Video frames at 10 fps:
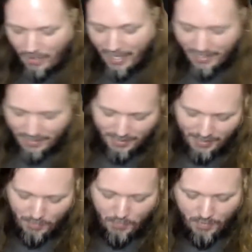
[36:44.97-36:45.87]

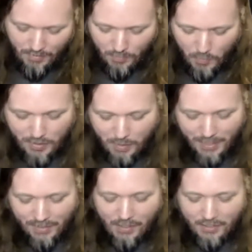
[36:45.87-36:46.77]
and this will
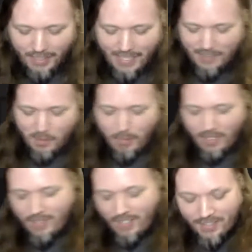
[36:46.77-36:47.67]
be a longer answer,
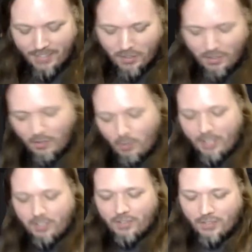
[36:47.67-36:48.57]
but I think it's such a good
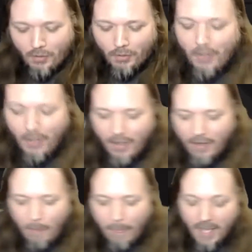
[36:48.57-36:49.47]
question. So
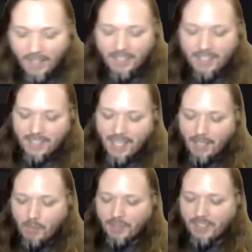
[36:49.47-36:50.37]
I'm going to
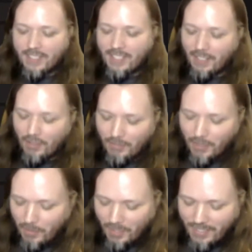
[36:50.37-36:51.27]
say what the CEO of
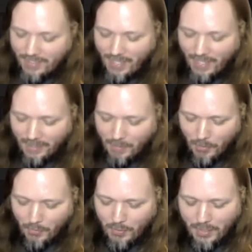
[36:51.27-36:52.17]
Unity said
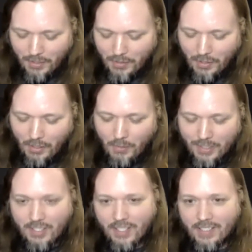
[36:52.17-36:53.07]
about 3 years ago,
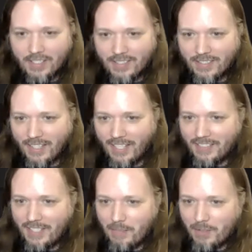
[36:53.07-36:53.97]
which is
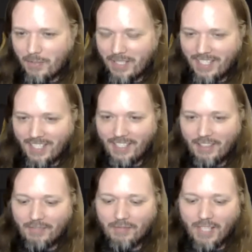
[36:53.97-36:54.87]
Tim
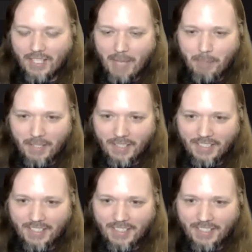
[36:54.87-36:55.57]
Sweeney, epic,